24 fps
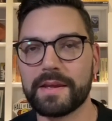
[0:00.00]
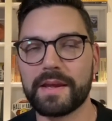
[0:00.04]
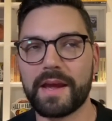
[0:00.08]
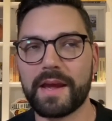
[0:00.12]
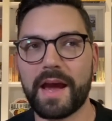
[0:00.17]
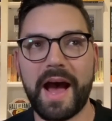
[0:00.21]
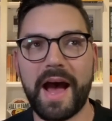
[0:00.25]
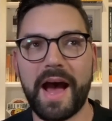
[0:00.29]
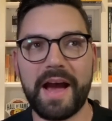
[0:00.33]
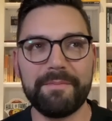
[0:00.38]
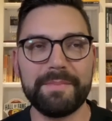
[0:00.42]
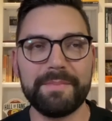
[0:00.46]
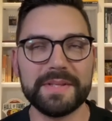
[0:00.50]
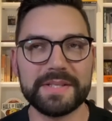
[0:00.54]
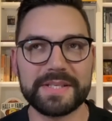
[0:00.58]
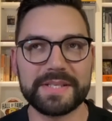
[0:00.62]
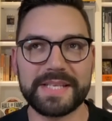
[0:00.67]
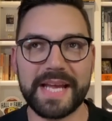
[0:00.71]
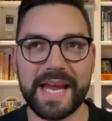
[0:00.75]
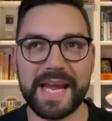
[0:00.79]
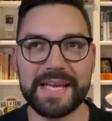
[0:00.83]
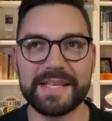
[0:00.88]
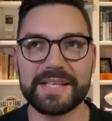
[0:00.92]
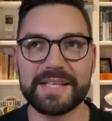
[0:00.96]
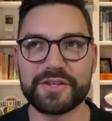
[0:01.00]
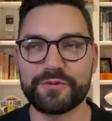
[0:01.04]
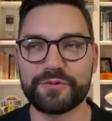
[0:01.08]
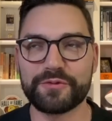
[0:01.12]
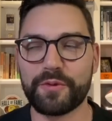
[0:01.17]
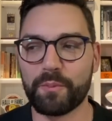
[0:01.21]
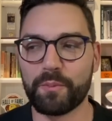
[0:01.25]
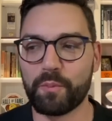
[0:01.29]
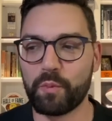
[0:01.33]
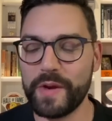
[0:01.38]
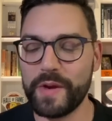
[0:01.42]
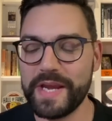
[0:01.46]
I've been saying this
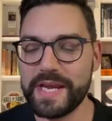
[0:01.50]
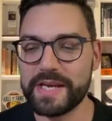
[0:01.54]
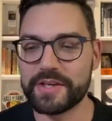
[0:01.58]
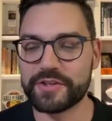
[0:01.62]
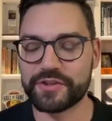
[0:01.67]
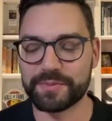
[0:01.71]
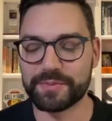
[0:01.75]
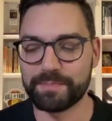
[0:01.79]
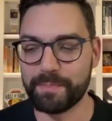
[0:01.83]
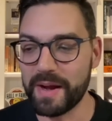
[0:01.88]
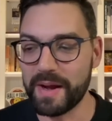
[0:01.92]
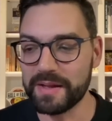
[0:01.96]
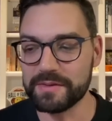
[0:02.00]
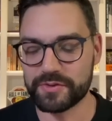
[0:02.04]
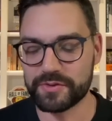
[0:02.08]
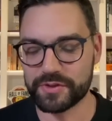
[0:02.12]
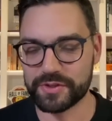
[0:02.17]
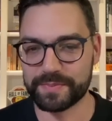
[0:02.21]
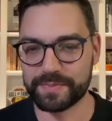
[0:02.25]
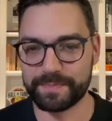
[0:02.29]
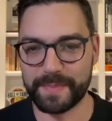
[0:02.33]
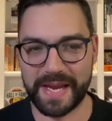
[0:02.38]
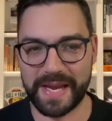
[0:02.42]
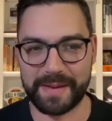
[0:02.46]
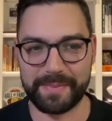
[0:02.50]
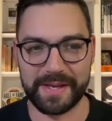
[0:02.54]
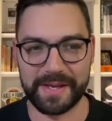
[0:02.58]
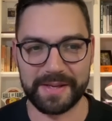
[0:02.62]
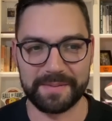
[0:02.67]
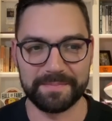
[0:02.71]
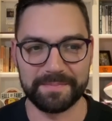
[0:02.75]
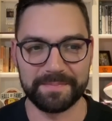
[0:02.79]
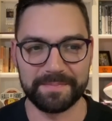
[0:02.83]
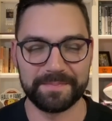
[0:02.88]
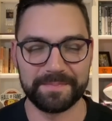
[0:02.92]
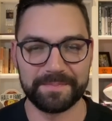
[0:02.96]
for weeks, months,
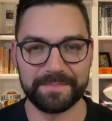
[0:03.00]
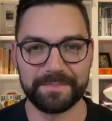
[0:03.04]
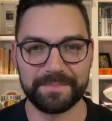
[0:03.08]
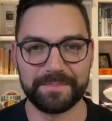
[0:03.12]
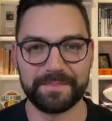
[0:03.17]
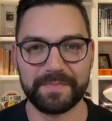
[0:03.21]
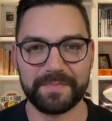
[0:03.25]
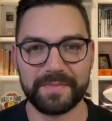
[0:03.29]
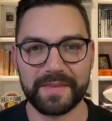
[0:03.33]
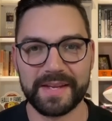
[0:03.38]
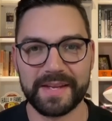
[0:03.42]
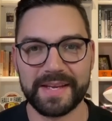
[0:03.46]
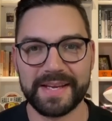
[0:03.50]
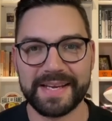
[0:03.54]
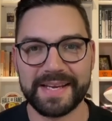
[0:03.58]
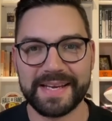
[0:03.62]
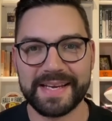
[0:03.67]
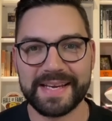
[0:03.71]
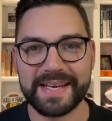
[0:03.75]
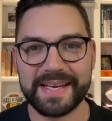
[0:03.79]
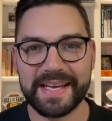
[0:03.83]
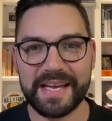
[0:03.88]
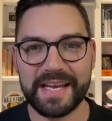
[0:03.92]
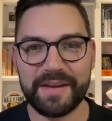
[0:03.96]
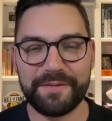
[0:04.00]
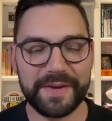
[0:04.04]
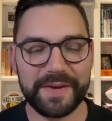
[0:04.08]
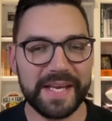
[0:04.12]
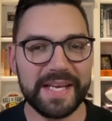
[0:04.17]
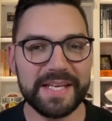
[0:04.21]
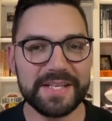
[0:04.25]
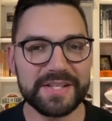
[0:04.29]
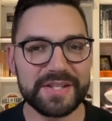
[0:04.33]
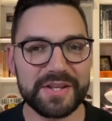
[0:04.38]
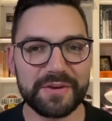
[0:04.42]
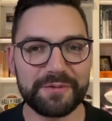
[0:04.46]
maybe. If
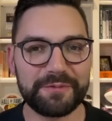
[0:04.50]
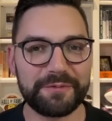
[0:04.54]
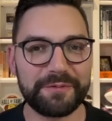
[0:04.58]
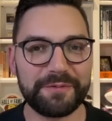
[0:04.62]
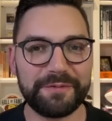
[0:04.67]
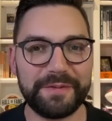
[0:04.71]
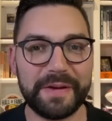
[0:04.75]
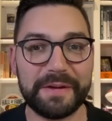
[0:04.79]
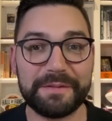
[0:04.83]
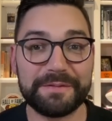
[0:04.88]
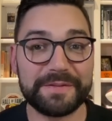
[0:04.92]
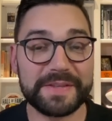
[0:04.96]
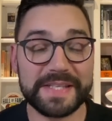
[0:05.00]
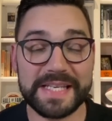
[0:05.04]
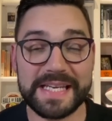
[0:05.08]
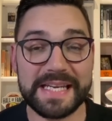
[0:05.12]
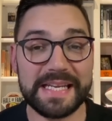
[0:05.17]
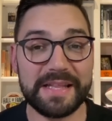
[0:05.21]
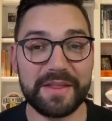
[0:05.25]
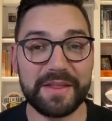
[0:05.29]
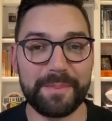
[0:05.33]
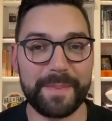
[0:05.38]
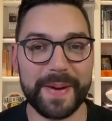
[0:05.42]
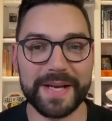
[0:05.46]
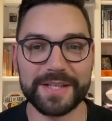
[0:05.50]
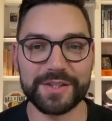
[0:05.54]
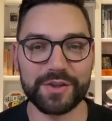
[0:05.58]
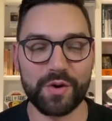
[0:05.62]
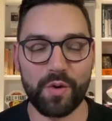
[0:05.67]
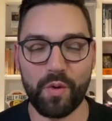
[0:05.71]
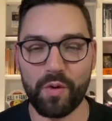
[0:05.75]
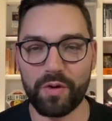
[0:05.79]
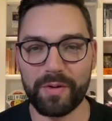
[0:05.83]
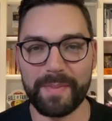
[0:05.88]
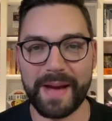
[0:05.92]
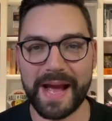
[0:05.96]
he's the 15th best
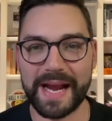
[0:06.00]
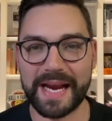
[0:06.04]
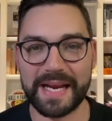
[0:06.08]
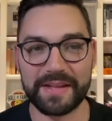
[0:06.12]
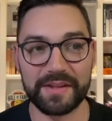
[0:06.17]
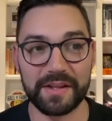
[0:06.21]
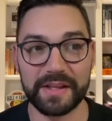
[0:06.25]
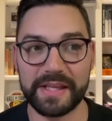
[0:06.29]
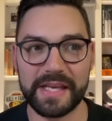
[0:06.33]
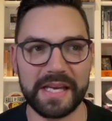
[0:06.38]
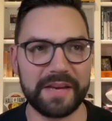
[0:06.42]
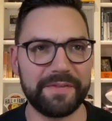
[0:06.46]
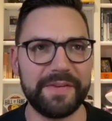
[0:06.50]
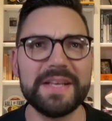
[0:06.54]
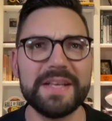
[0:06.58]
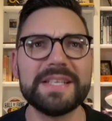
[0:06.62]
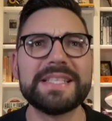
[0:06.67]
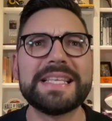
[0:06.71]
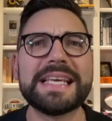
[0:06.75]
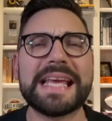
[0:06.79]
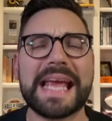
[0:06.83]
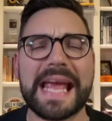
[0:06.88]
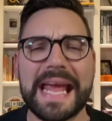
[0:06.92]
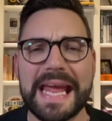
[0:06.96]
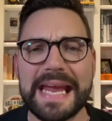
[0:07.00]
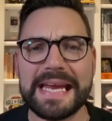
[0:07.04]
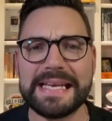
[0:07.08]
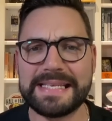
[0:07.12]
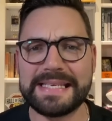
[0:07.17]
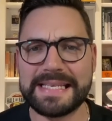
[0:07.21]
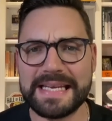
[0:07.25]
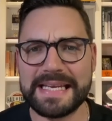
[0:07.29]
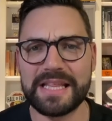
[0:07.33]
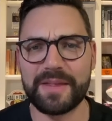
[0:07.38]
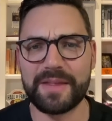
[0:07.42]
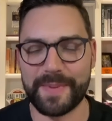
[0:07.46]
quarterback in the league, if he's the
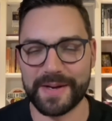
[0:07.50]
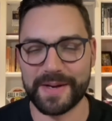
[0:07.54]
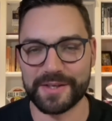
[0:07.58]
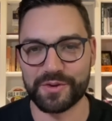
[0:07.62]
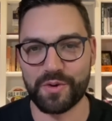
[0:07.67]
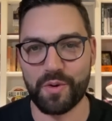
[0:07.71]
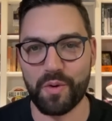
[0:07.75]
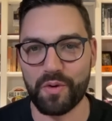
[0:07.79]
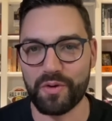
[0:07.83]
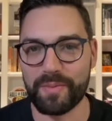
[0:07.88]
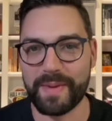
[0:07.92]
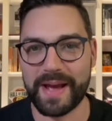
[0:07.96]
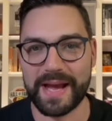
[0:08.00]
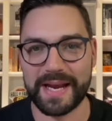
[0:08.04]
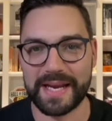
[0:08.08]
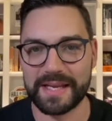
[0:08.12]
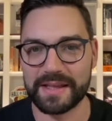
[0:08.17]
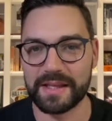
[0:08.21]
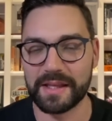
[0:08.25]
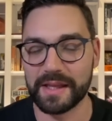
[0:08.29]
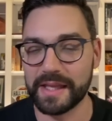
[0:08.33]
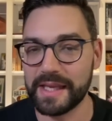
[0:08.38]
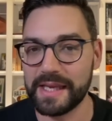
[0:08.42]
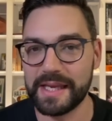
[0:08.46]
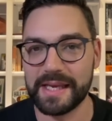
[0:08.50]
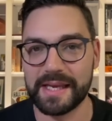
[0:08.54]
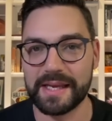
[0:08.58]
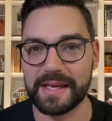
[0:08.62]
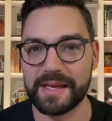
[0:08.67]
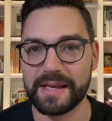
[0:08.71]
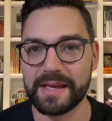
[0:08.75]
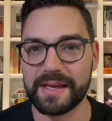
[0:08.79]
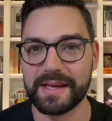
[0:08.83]
18th best quarterback in the league,